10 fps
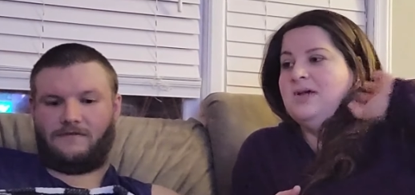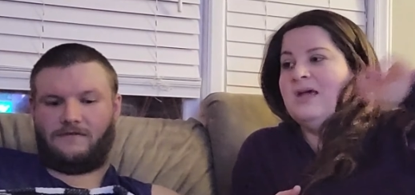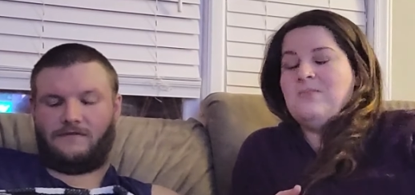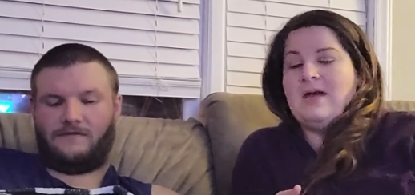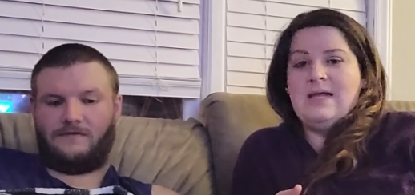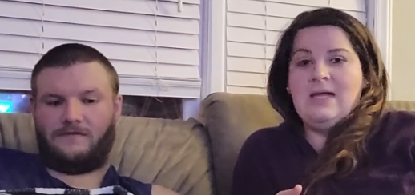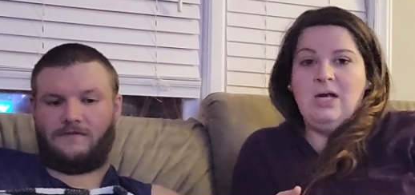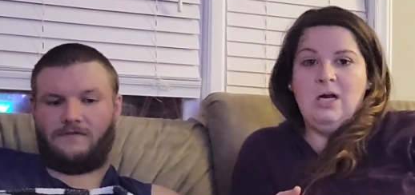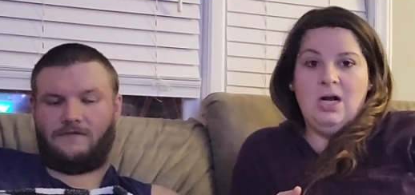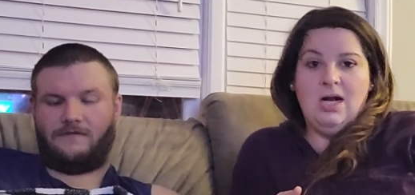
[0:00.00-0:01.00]
Speaker 1: we came back
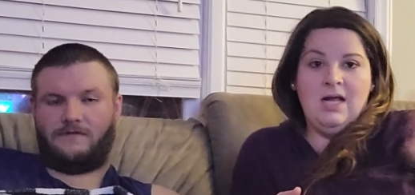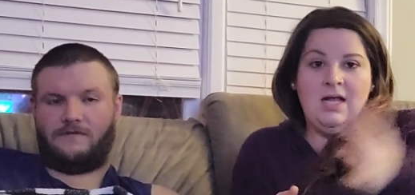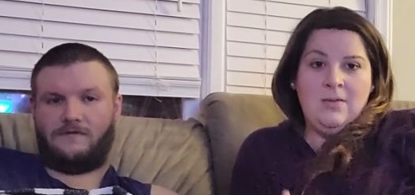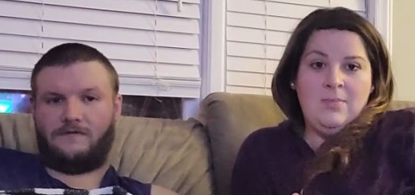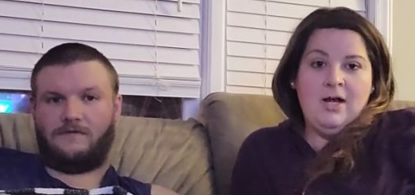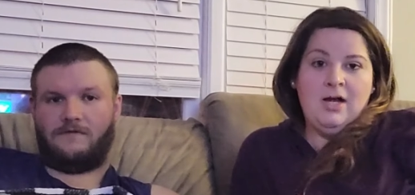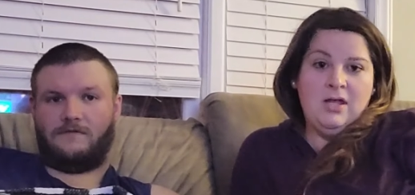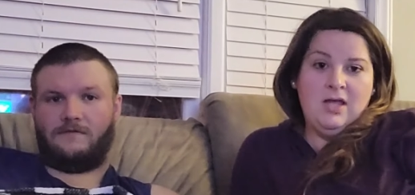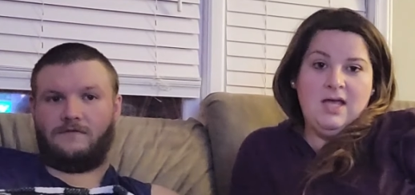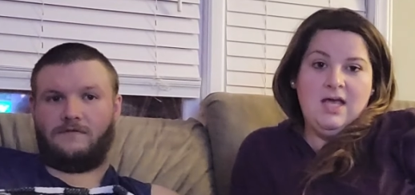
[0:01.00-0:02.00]
here, and
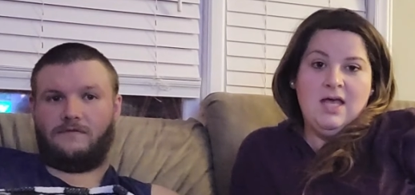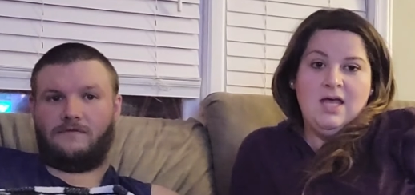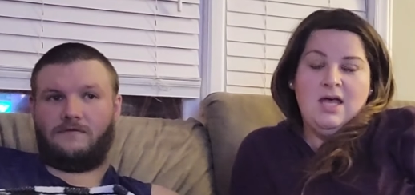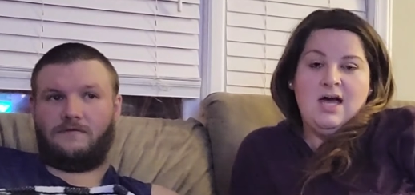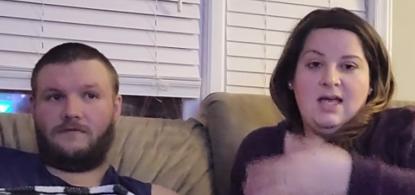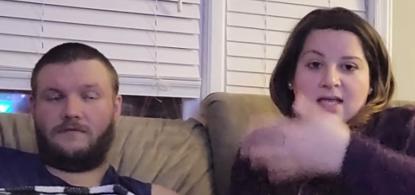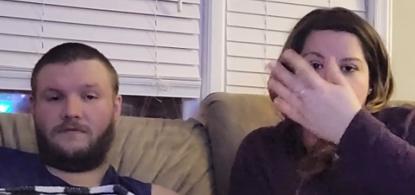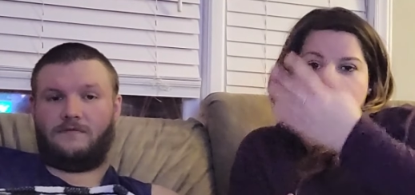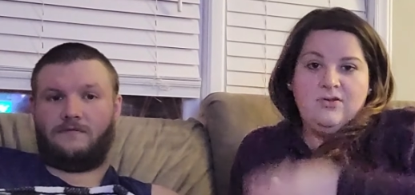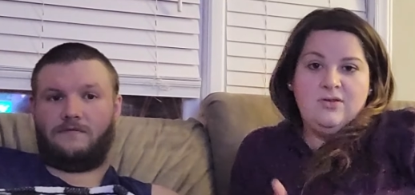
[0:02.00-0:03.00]
apparently I
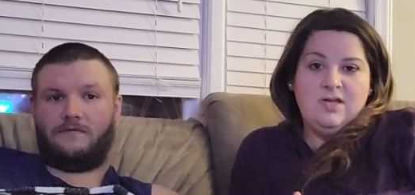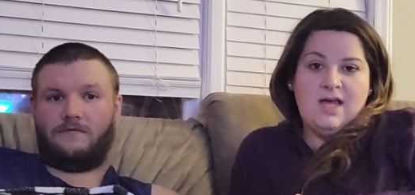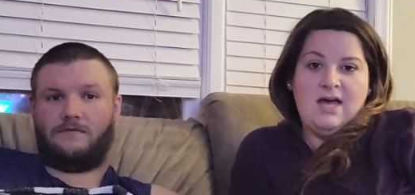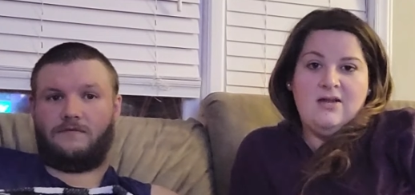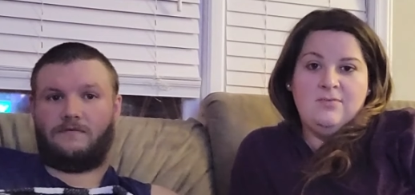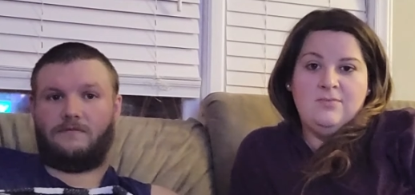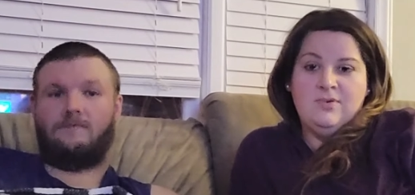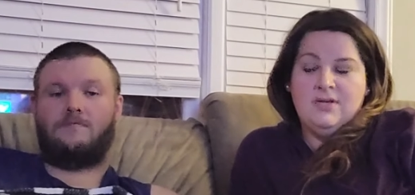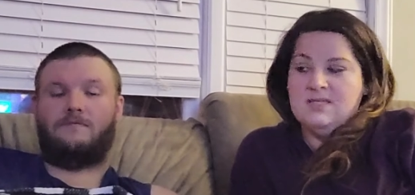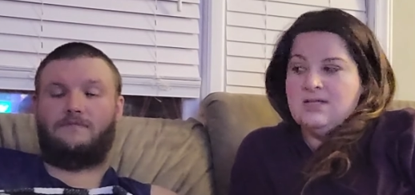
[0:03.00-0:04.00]
killed Adam
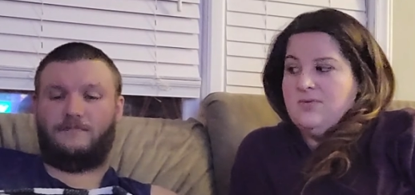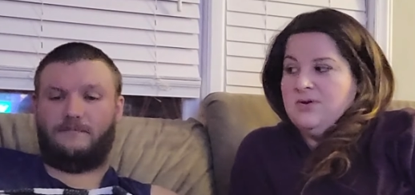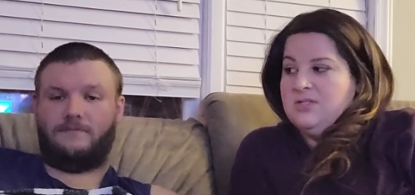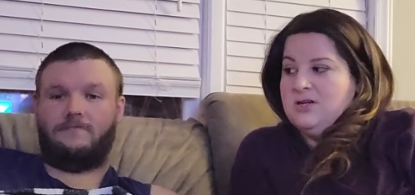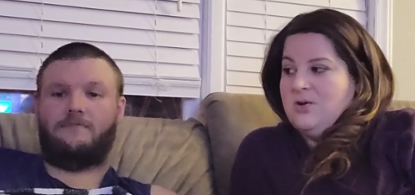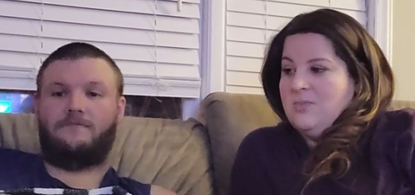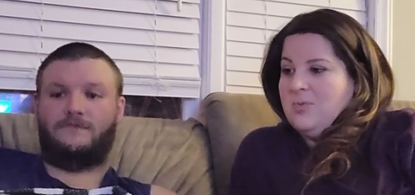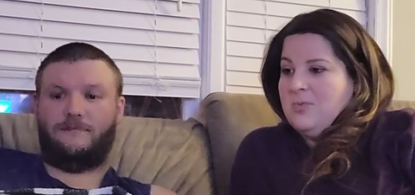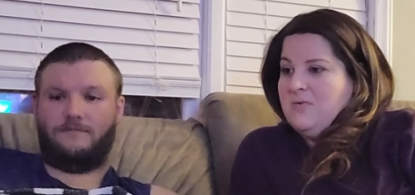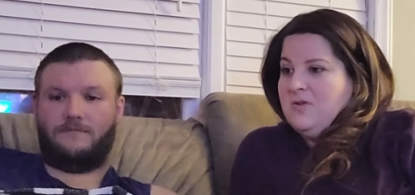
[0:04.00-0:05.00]
because I watched a
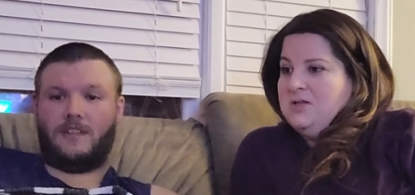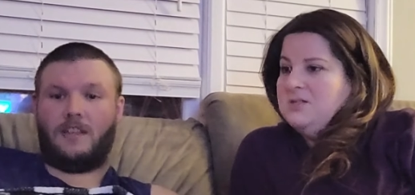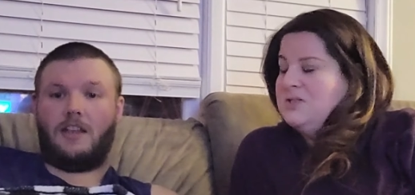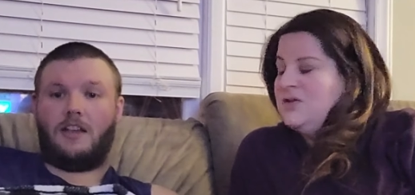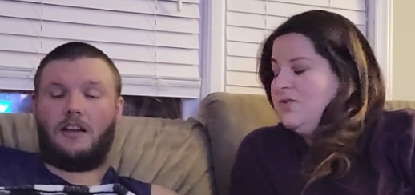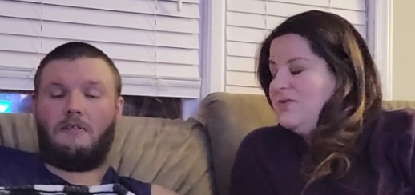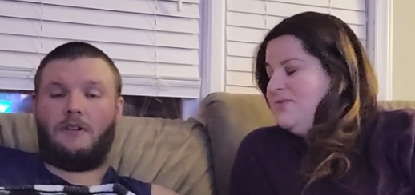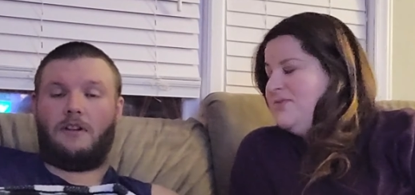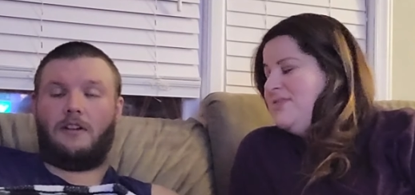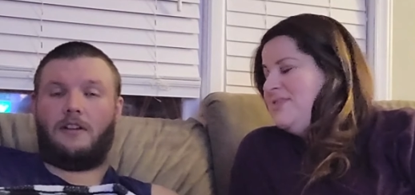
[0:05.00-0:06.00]
Hallmark movie. So
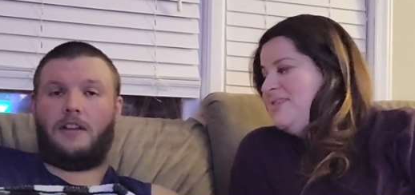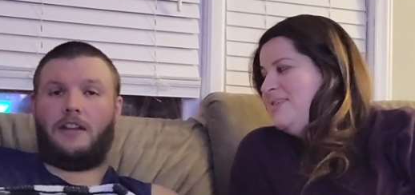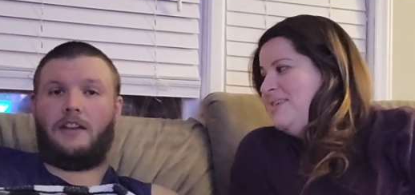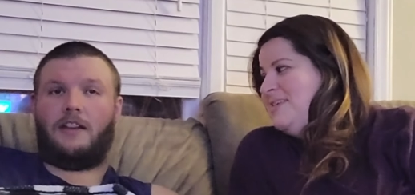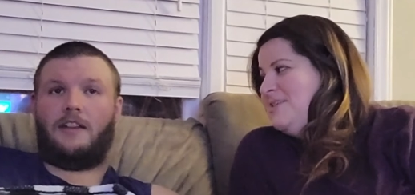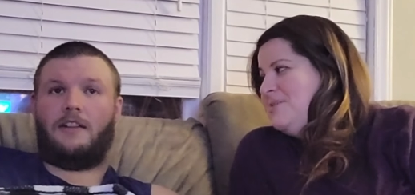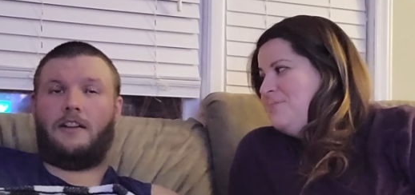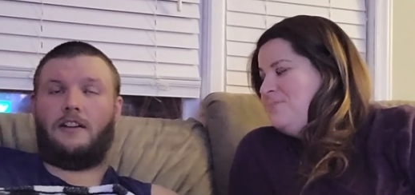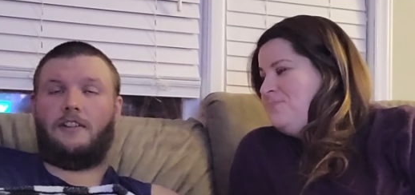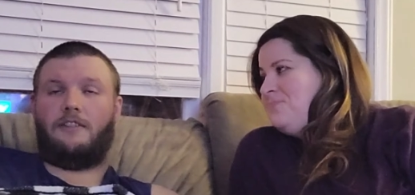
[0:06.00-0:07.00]
Speaker 2: well, in in
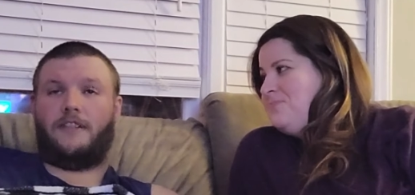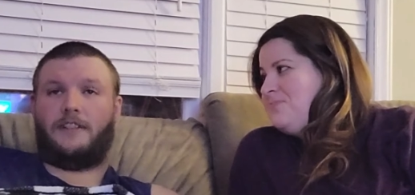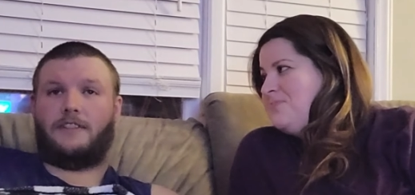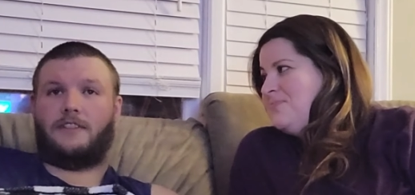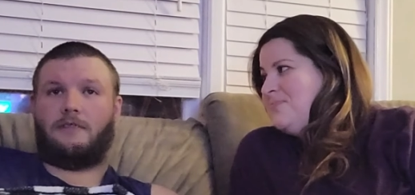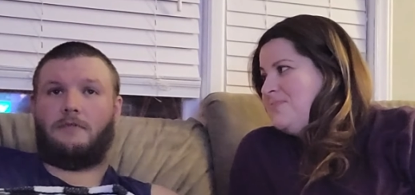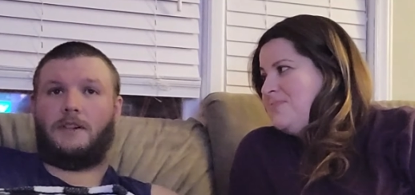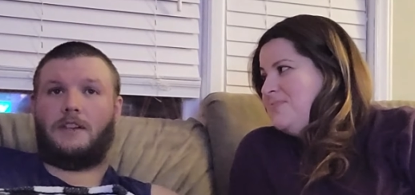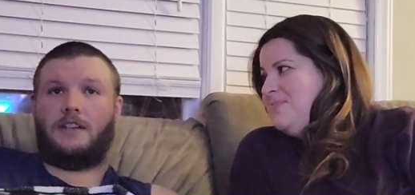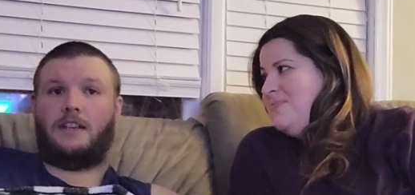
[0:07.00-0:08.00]
her defense, though, we
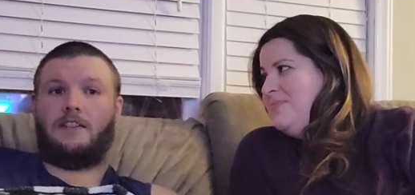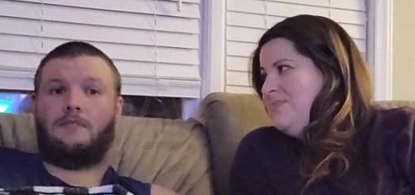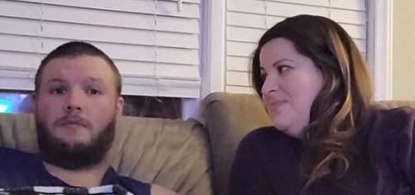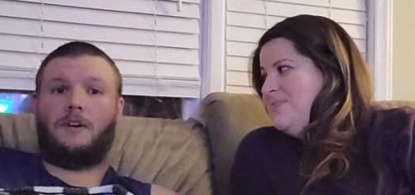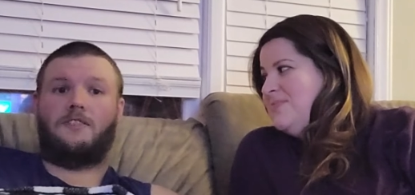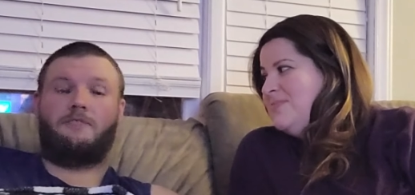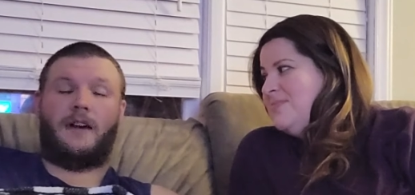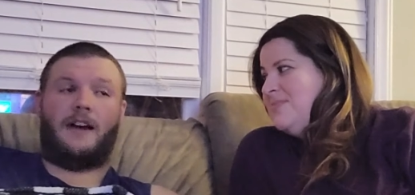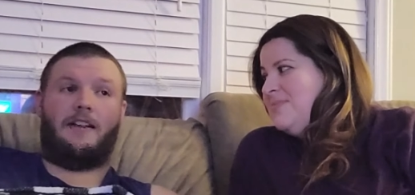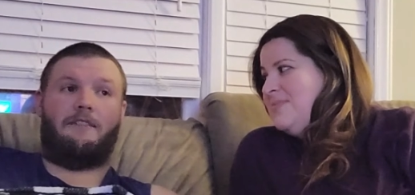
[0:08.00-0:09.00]
did get to watch
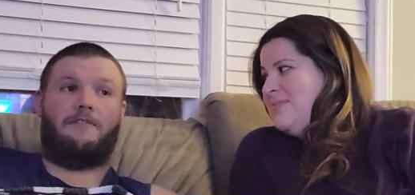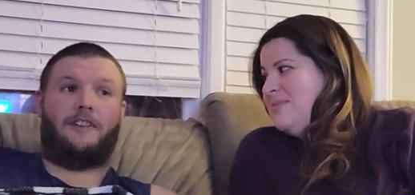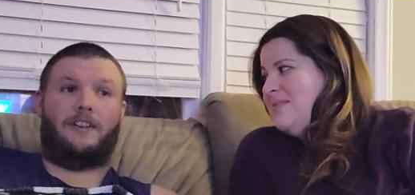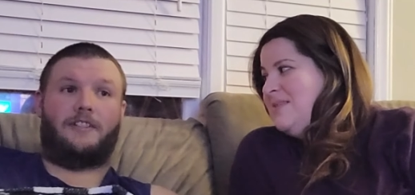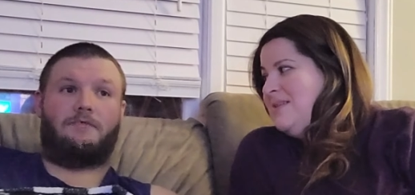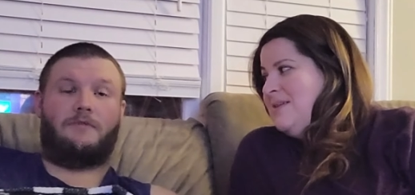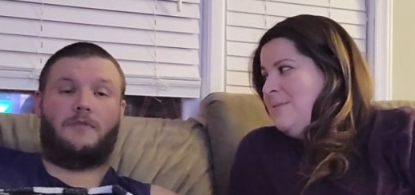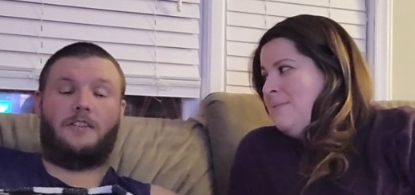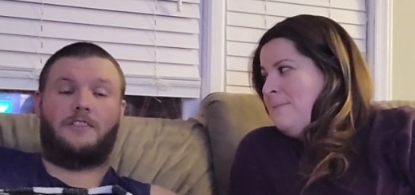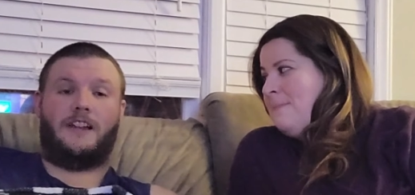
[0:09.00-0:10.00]
mine first. We
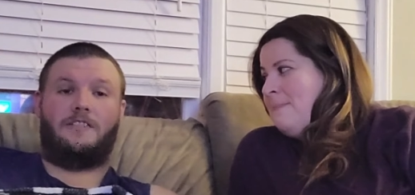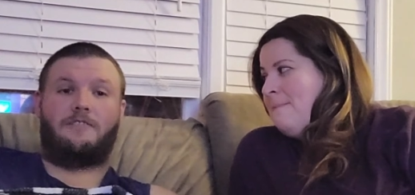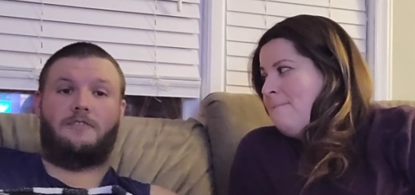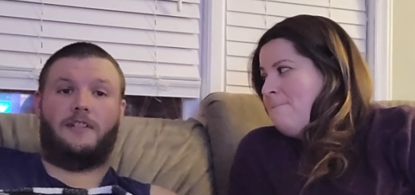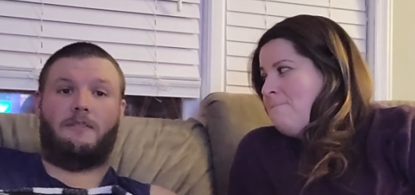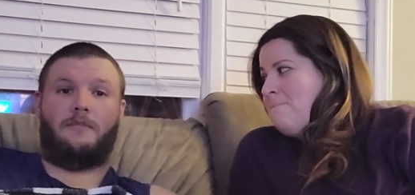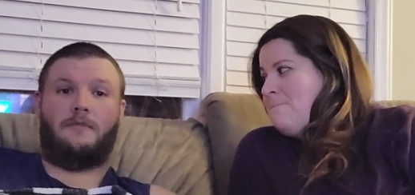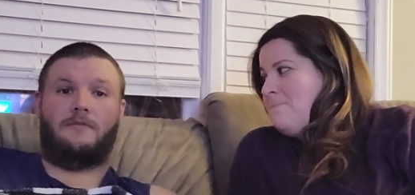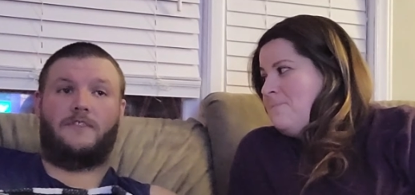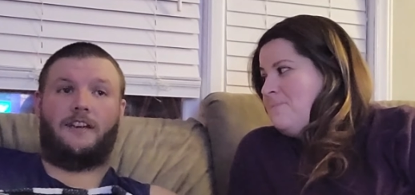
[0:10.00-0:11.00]
watched National
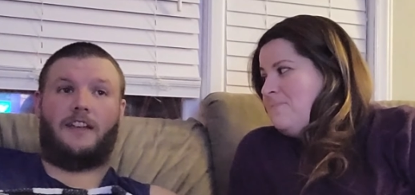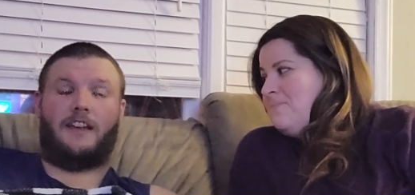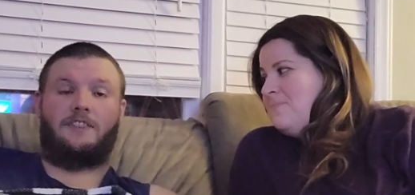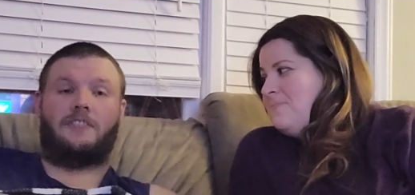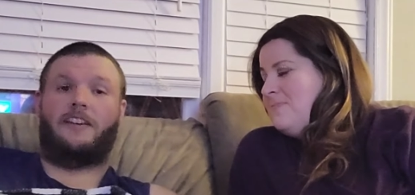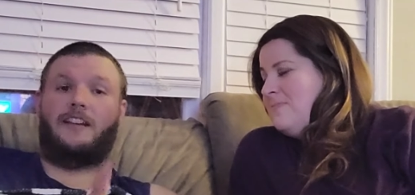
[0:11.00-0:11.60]
Lampoon's Vacation.